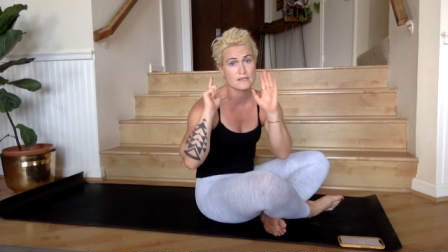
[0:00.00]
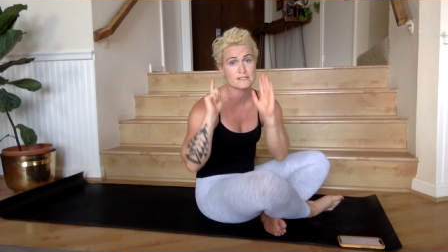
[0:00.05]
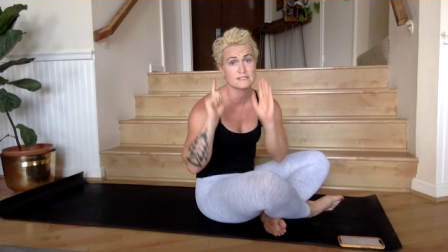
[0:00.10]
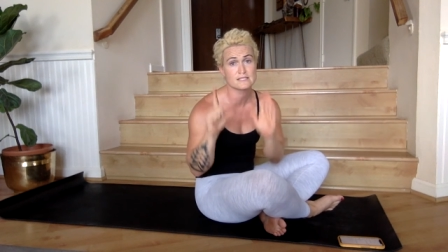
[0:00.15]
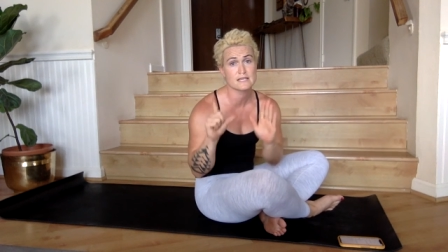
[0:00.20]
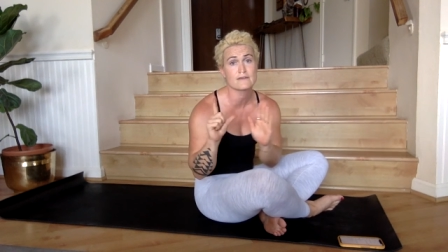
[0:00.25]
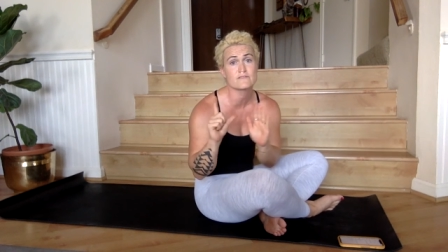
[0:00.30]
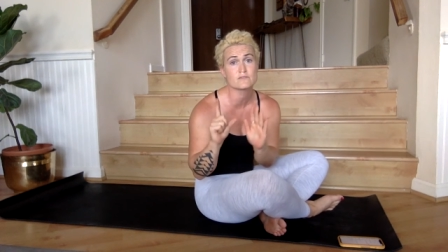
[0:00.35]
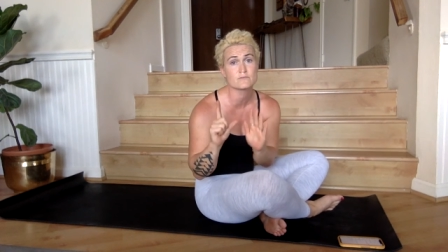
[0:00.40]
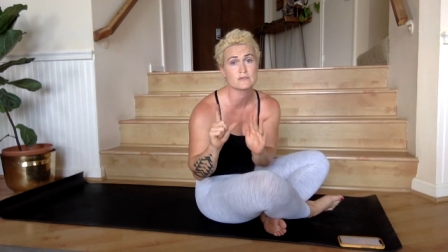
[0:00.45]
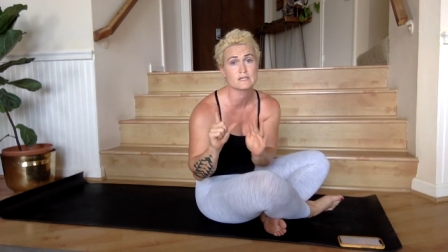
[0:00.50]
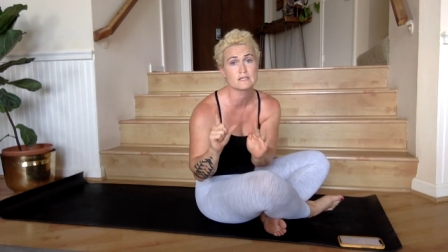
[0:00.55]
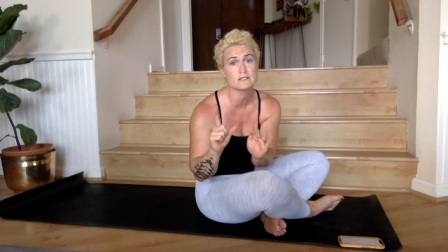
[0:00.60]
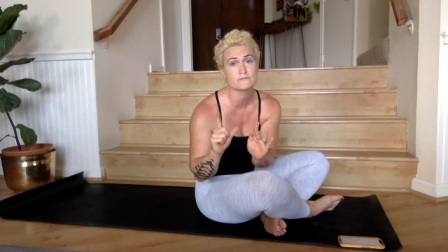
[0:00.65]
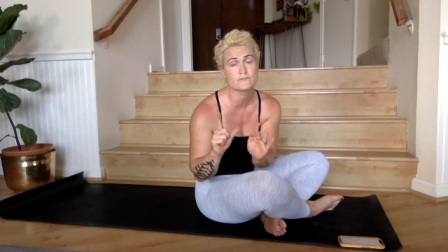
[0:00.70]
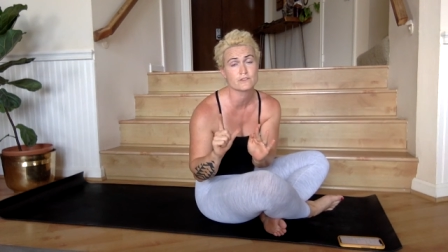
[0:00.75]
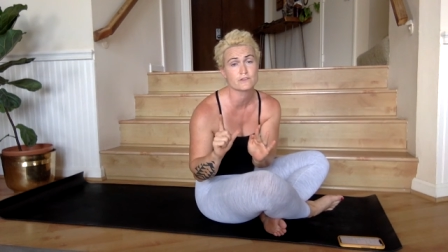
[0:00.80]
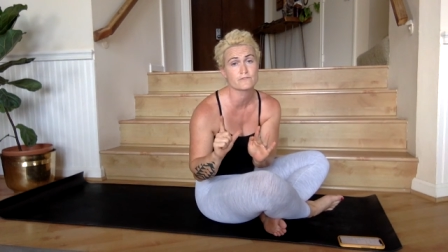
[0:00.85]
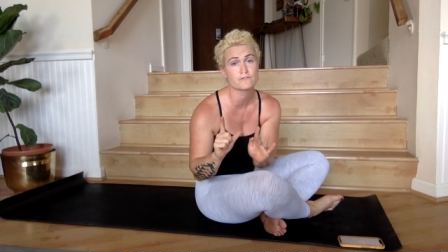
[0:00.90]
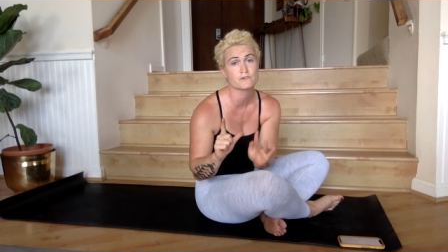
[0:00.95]
Okay, so that's
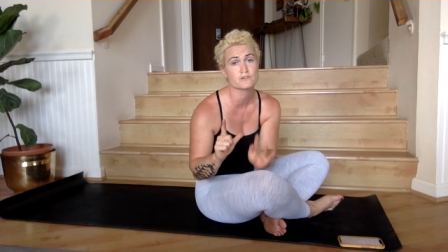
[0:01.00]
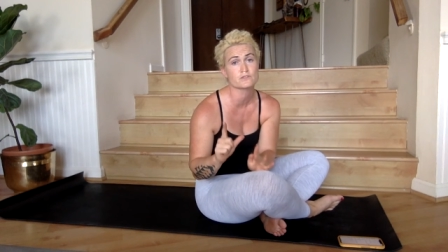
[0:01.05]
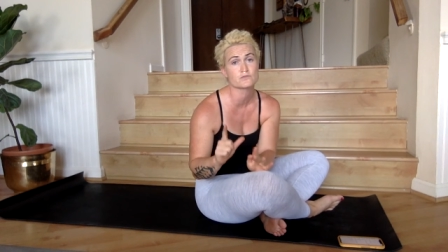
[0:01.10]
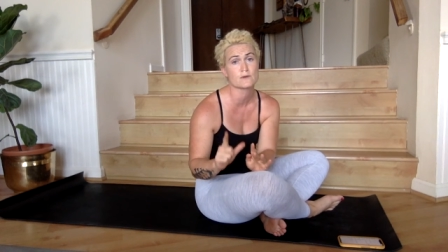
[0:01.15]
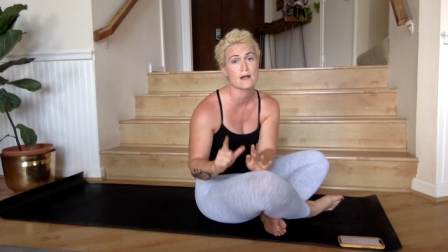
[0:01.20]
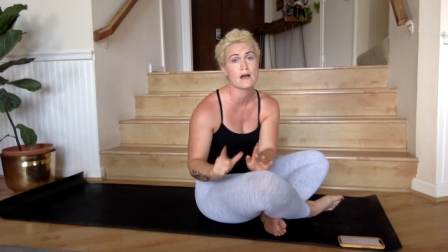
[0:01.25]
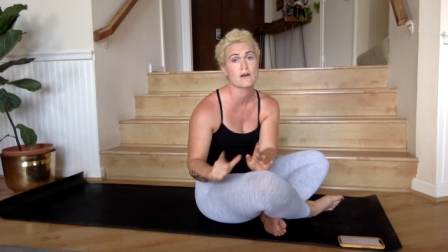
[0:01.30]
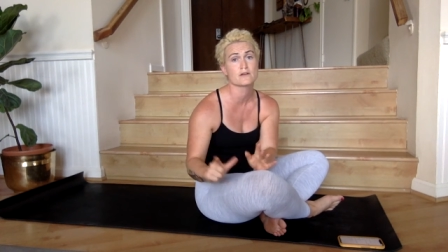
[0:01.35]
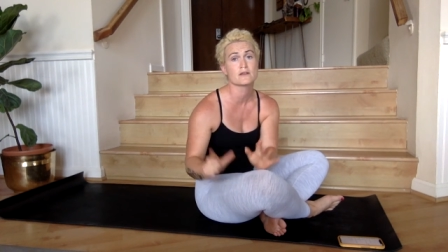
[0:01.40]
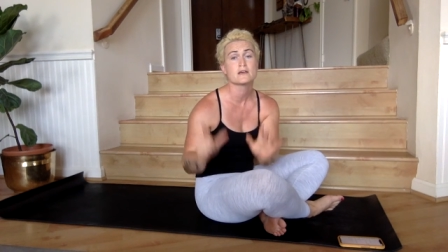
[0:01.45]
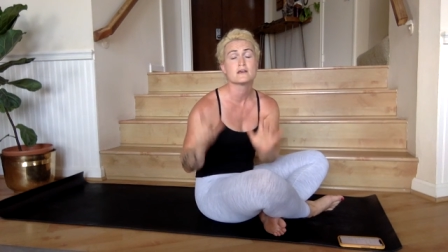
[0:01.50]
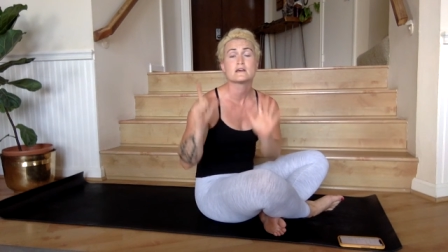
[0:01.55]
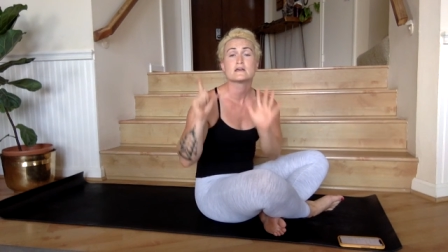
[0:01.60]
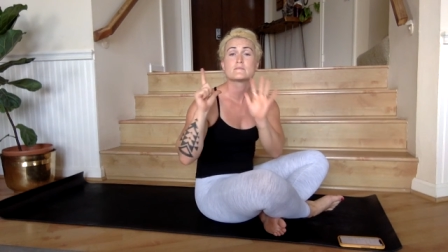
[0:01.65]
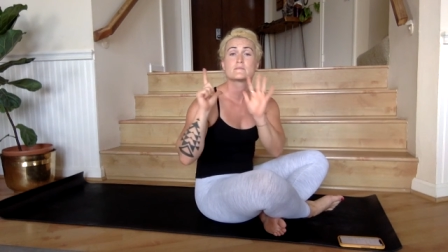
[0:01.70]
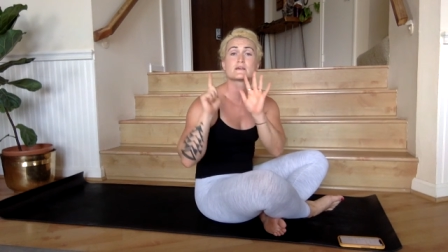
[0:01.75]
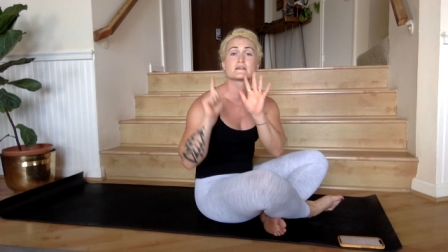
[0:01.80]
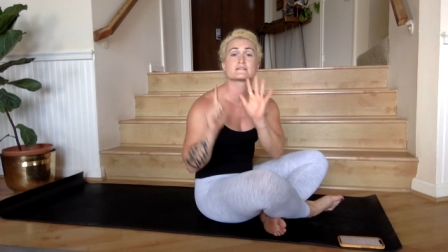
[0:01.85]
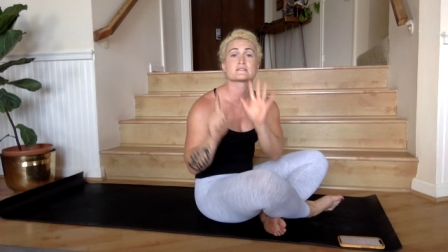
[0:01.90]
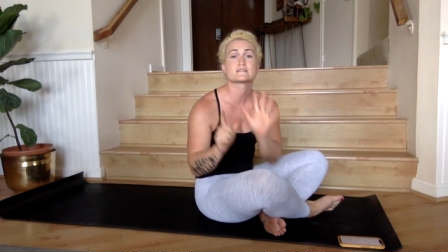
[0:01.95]
7 minutes for the first
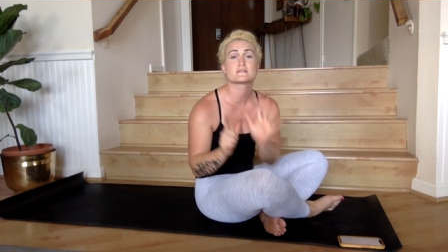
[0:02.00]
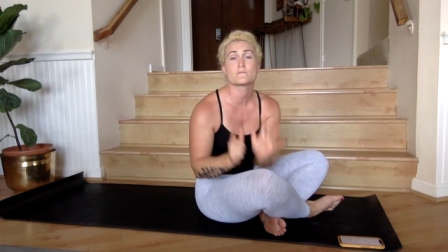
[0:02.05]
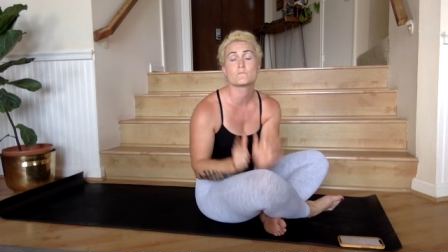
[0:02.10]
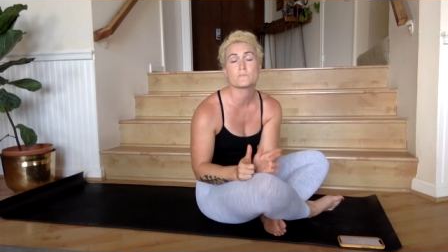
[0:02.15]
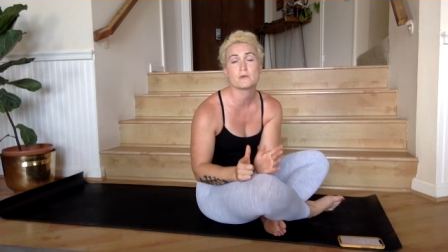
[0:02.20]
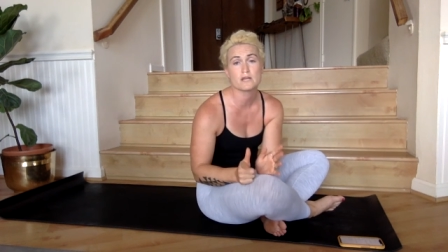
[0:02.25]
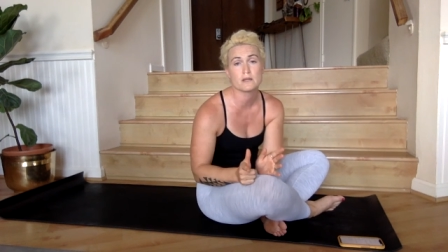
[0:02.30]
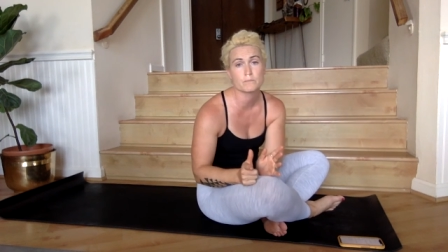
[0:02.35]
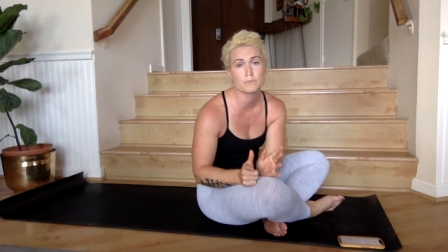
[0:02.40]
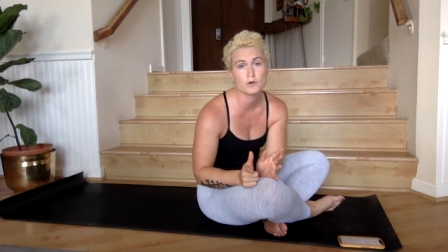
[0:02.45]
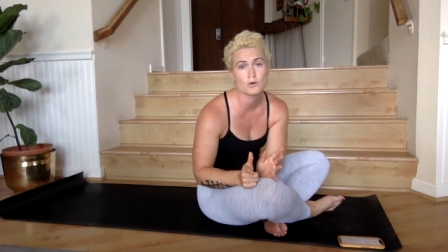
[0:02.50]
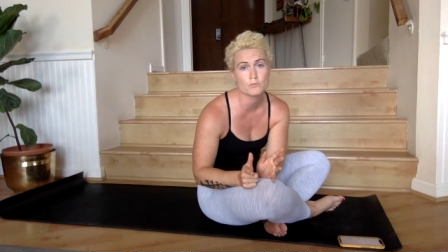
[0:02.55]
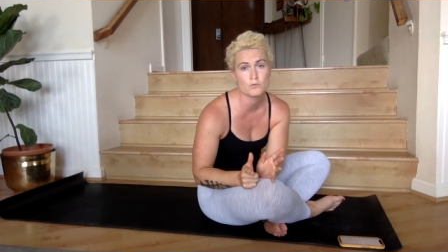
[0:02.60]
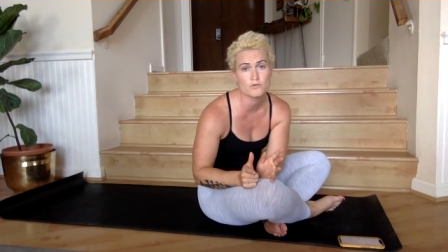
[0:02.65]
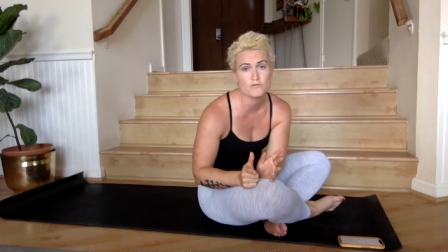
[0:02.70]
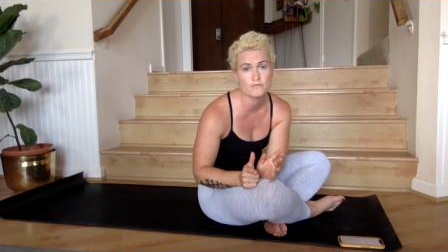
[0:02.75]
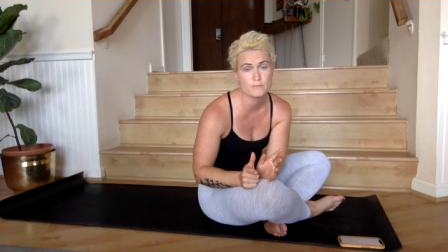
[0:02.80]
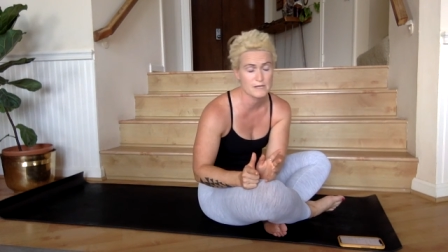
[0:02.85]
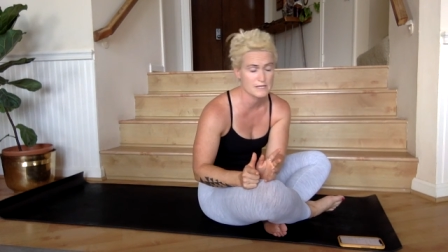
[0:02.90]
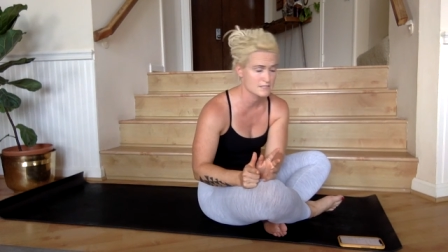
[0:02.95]
round because it's a
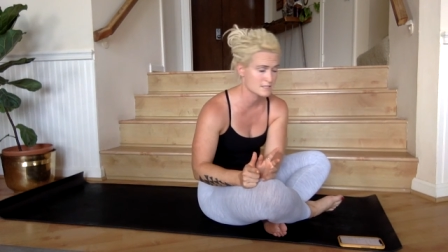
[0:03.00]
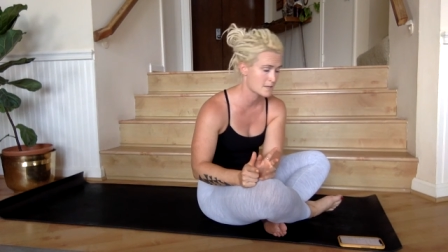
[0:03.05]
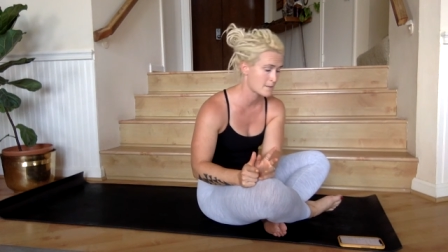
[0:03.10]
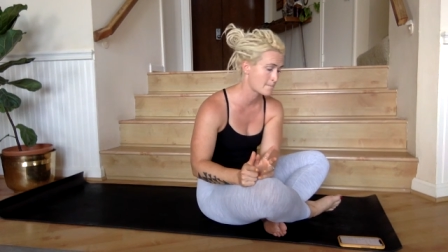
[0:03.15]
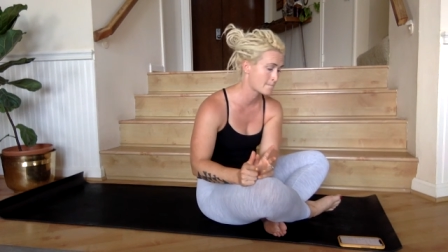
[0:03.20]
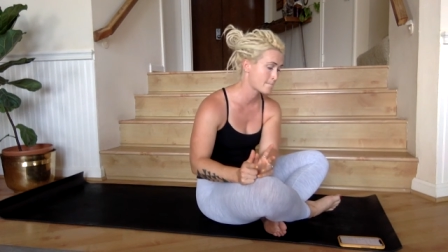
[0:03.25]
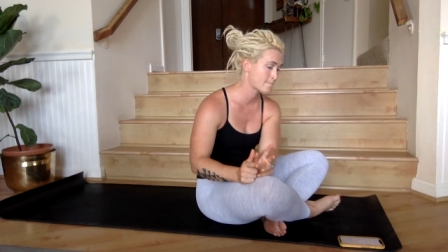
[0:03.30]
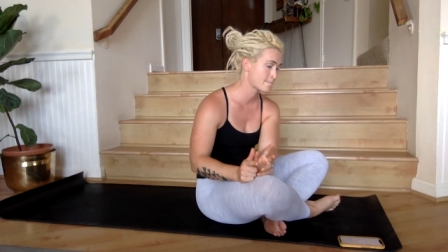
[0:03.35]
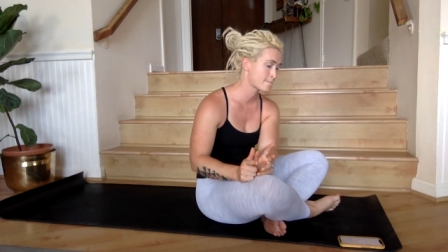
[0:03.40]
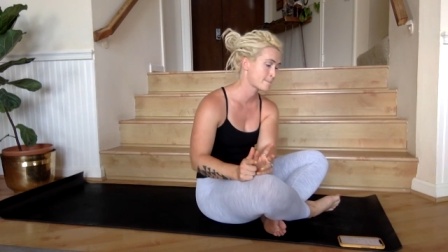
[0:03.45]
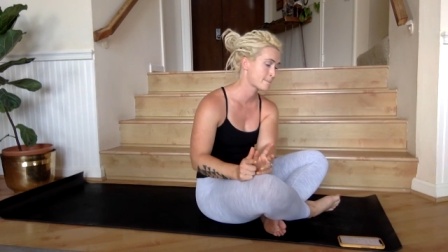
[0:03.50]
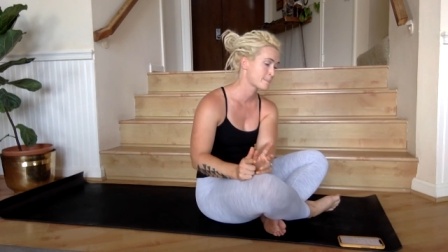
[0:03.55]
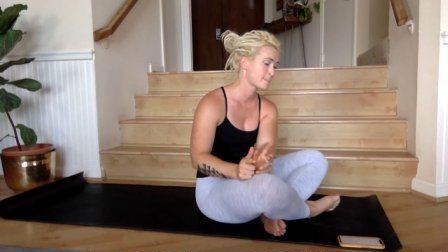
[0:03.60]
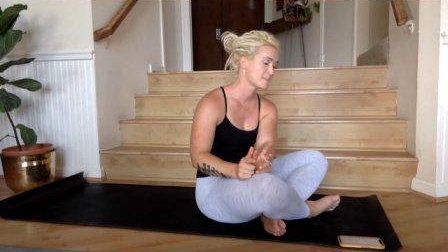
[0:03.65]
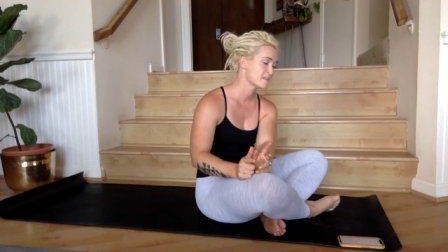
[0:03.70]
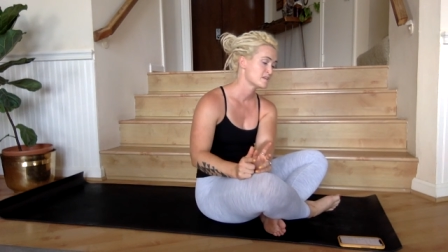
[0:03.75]
minute per movement.